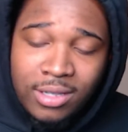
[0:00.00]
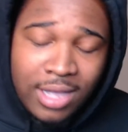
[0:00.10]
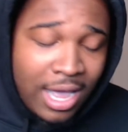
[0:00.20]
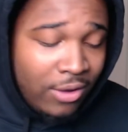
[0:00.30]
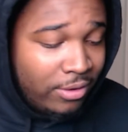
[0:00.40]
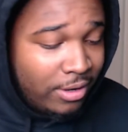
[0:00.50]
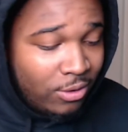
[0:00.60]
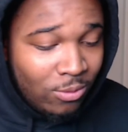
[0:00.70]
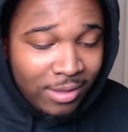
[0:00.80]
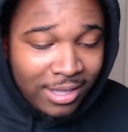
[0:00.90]
I don't
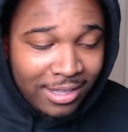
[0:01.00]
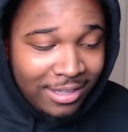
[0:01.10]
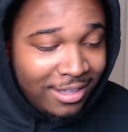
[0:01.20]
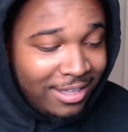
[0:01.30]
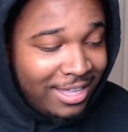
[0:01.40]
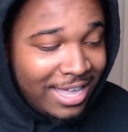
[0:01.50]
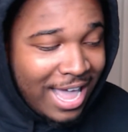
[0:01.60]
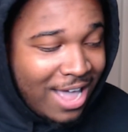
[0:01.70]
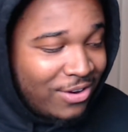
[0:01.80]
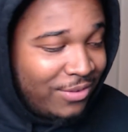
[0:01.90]
know, man.
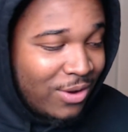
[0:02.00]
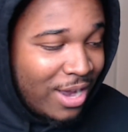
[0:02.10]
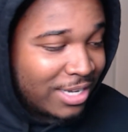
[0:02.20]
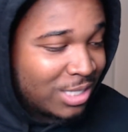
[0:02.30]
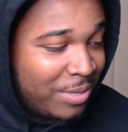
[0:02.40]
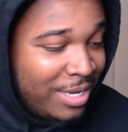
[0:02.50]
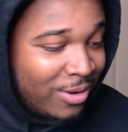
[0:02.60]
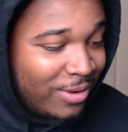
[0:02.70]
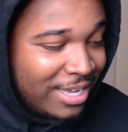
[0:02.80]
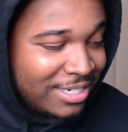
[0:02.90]
I don't even know how to speak
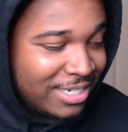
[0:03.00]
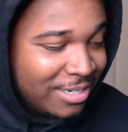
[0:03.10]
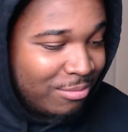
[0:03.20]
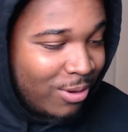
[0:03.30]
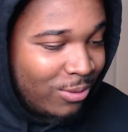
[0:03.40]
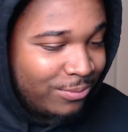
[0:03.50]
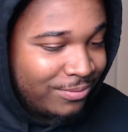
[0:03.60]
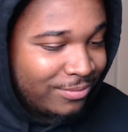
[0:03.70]
on that shit, bro.